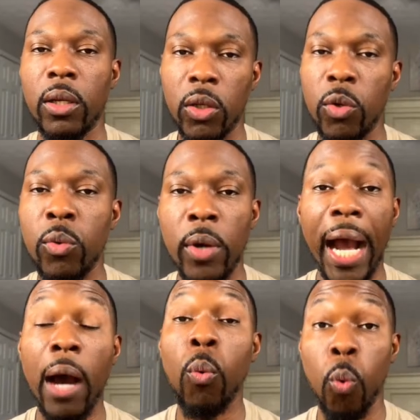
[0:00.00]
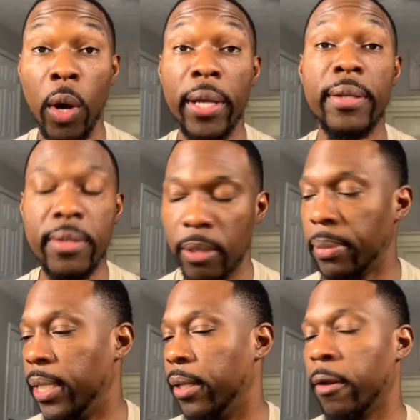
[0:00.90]
do I want to
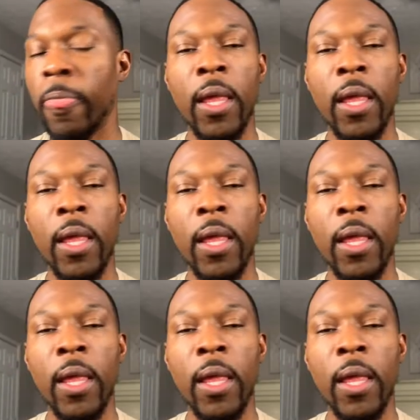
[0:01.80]
be in?